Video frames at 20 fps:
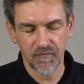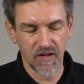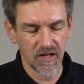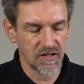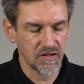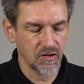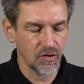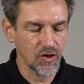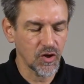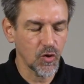
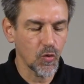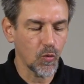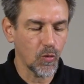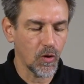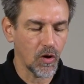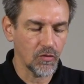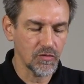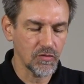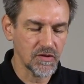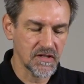So you
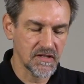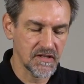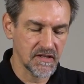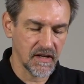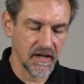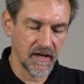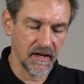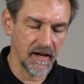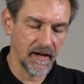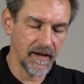won't
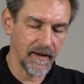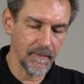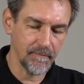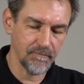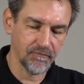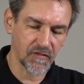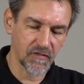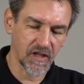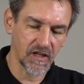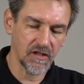
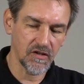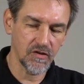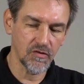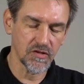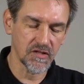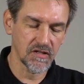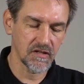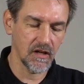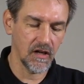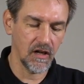
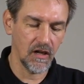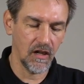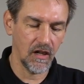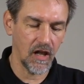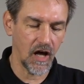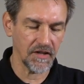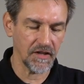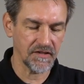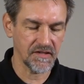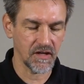use
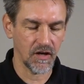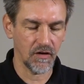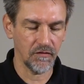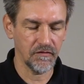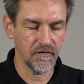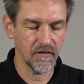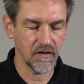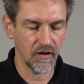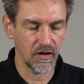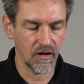lots
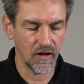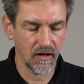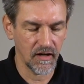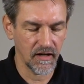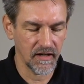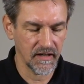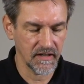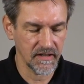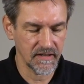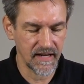of
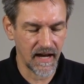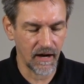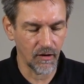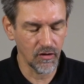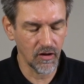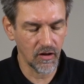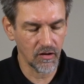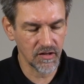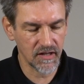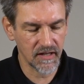your
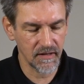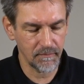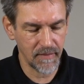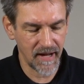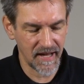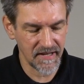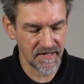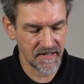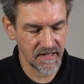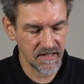download
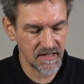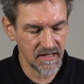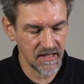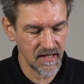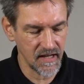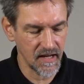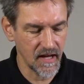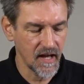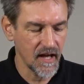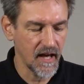
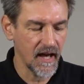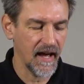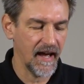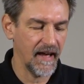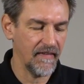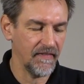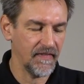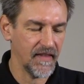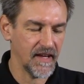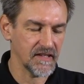capacity,
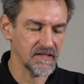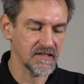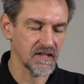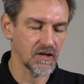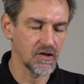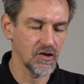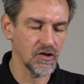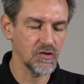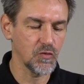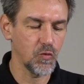and that's a
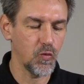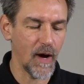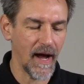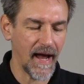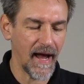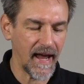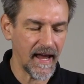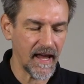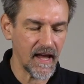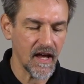good
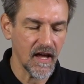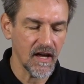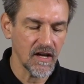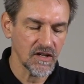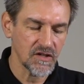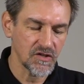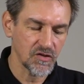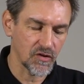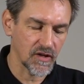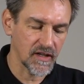way
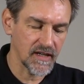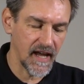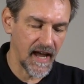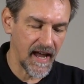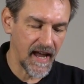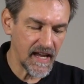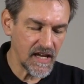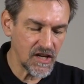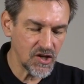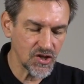to
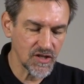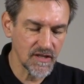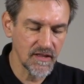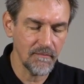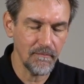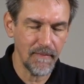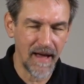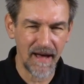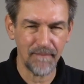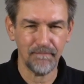cache the
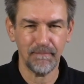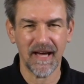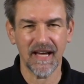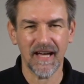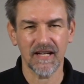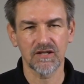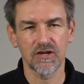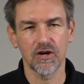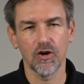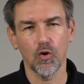map
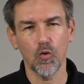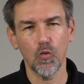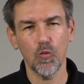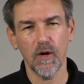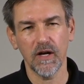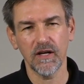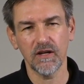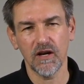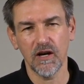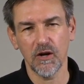at home.
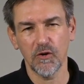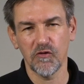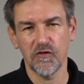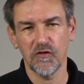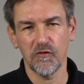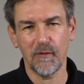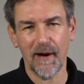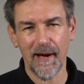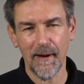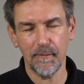When you have
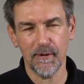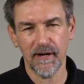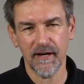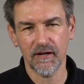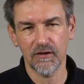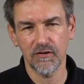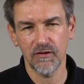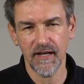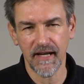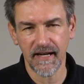Wi-Fi
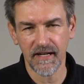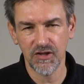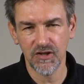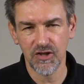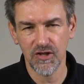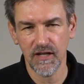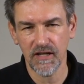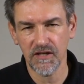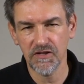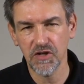
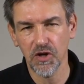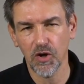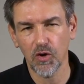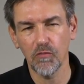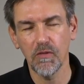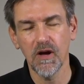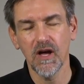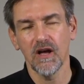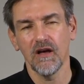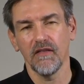connection at
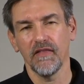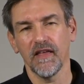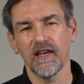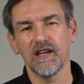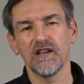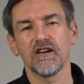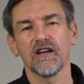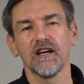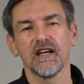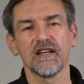home, then
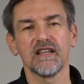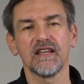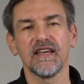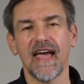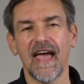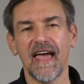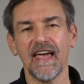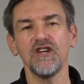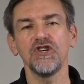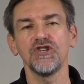you can
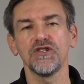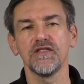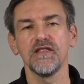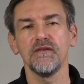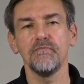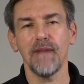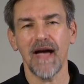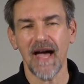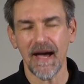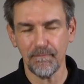cache the
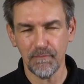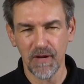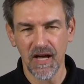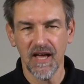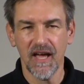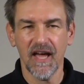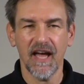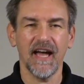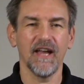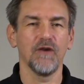map,
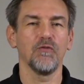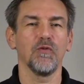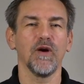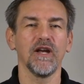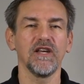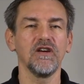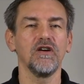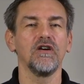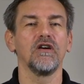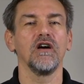and
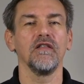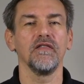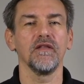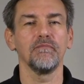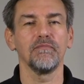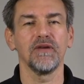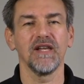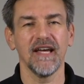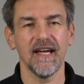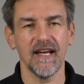when you're on the
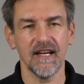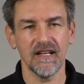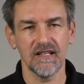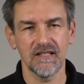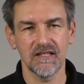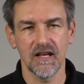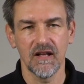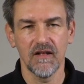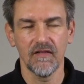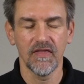
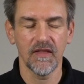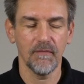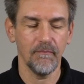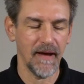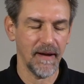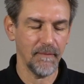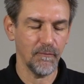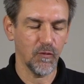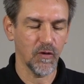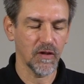place, the
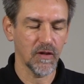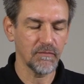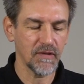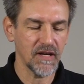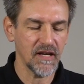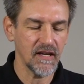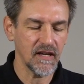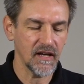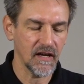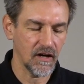map will
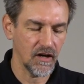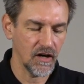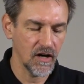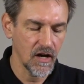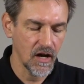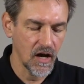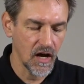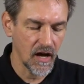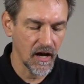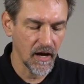be here
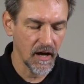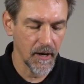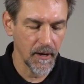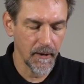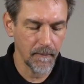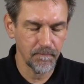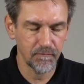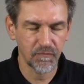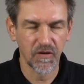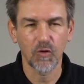
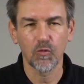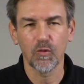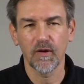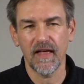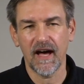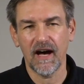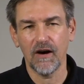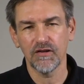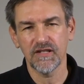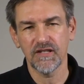
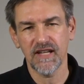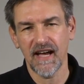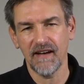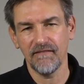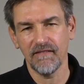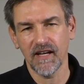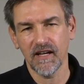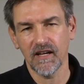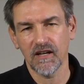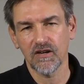without
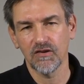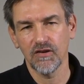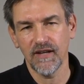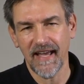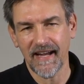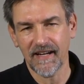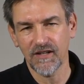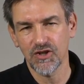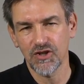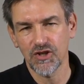having a
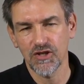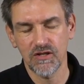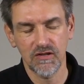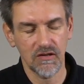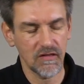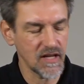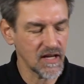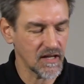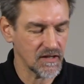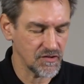connection to
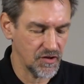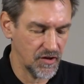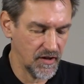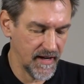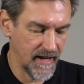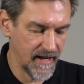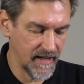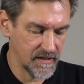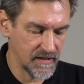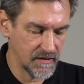the
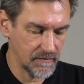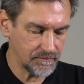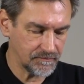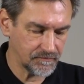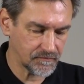internet.